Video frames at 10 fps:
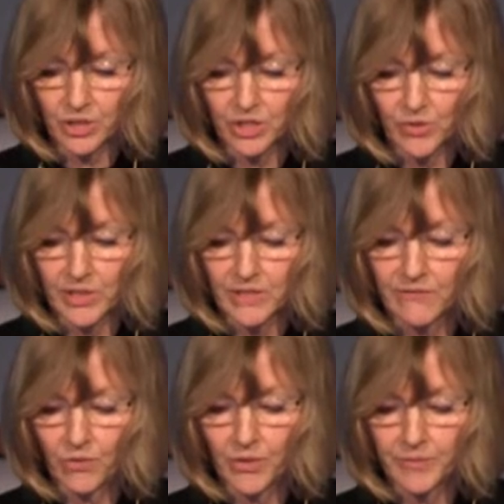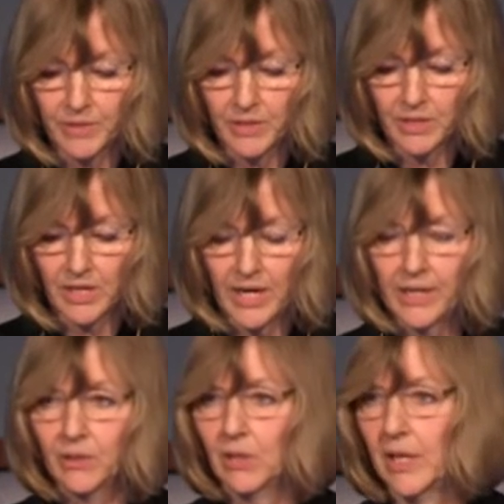actually transforms the
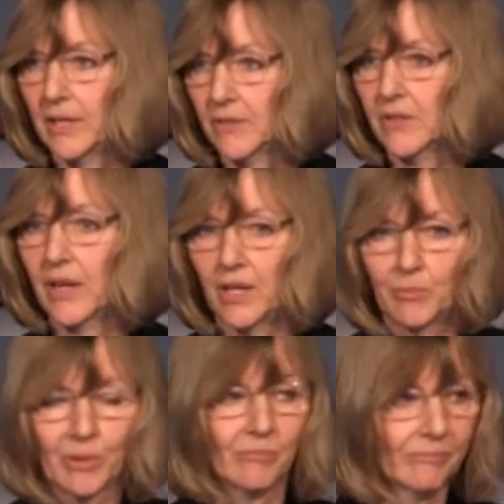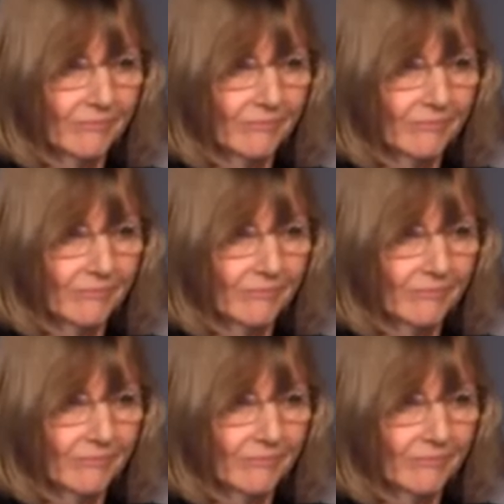entire landscape.